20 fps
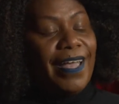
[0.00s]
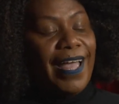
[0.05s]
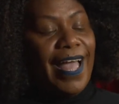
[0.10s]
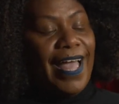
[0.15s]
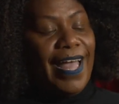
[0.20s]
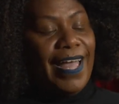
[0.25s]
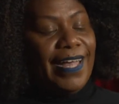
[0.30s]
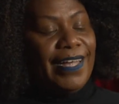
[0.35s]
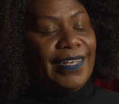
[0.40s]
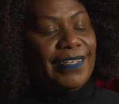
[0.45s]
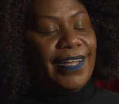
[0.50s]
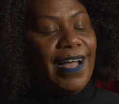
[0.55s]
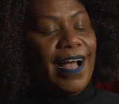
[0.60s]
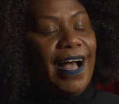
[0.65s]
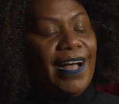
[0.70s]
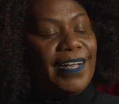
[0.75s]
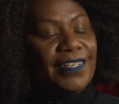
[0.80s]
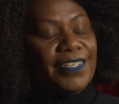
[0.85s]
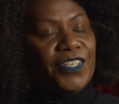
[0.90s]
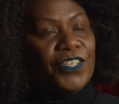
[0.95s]
and
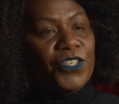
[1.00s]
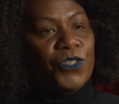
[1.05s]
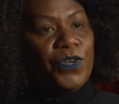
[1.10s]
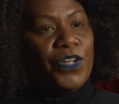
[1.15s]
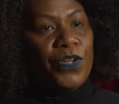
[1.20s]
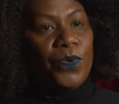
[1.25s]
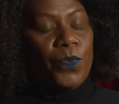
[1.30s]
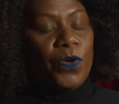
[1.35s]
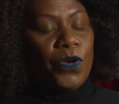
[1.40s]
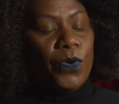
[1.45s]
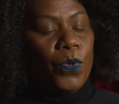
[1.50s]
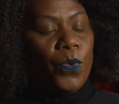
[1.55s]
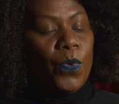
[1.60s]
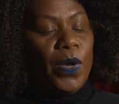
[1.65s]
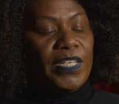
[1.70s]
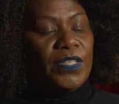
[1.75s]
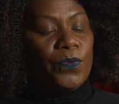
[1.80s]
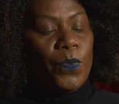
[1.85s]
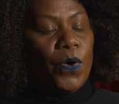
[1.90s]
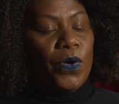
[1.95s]
artistry on what
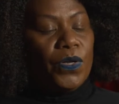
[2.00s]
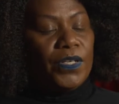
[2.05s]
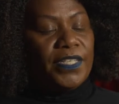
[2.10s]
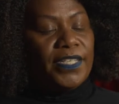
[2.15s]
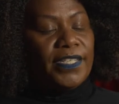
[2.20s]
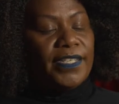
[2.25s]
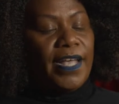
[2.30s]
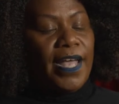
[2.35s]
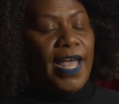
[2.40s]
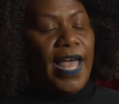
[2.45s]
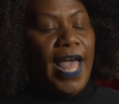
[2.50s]
always was